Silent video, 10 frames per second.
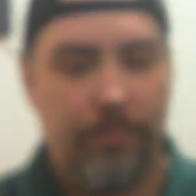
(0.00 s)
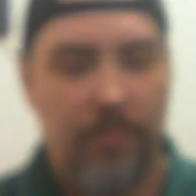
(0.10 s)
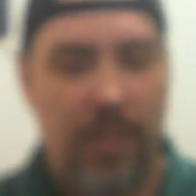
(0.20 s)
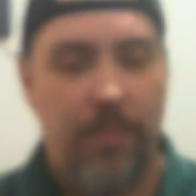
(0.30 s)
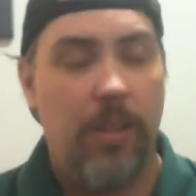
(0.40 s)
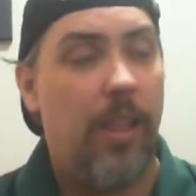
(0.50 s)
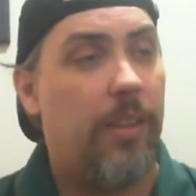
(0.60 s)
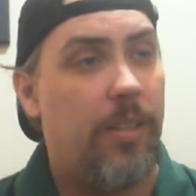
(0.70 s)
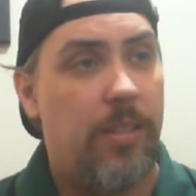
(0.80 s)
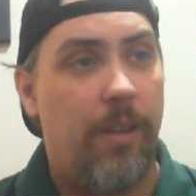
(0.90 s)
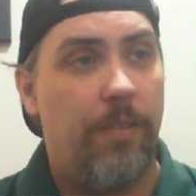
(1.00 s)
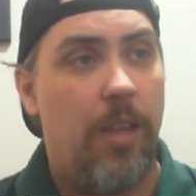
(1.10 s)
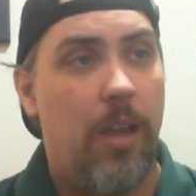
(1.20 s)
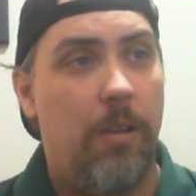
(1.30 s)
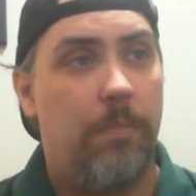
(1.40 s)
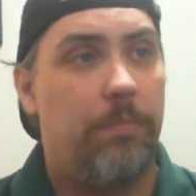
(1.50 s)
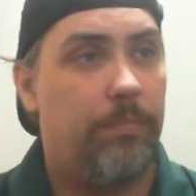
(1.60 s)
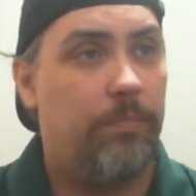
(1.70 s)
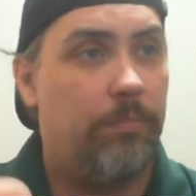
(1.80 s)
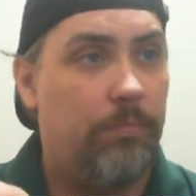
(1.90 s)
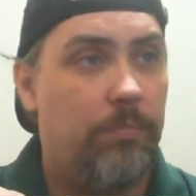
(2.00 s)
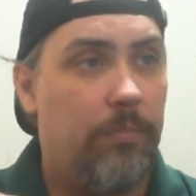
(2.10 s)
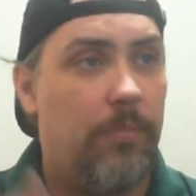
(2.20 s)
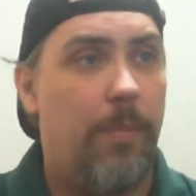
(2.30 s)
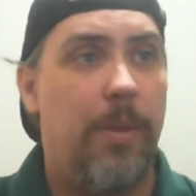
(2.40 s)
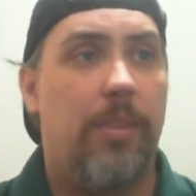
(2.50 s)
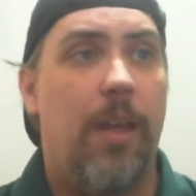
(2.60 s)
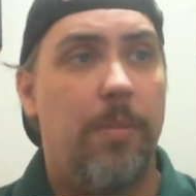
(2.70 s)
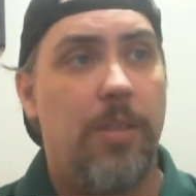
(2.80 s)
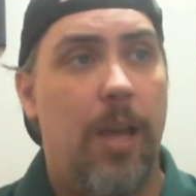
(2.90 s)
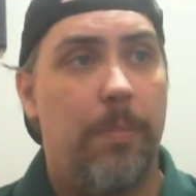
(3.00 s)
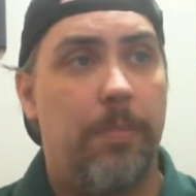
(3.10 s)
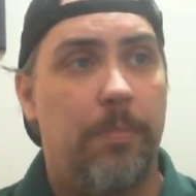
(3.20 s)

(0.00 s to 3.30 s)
If you like this stuff, though, give me a thumbs up.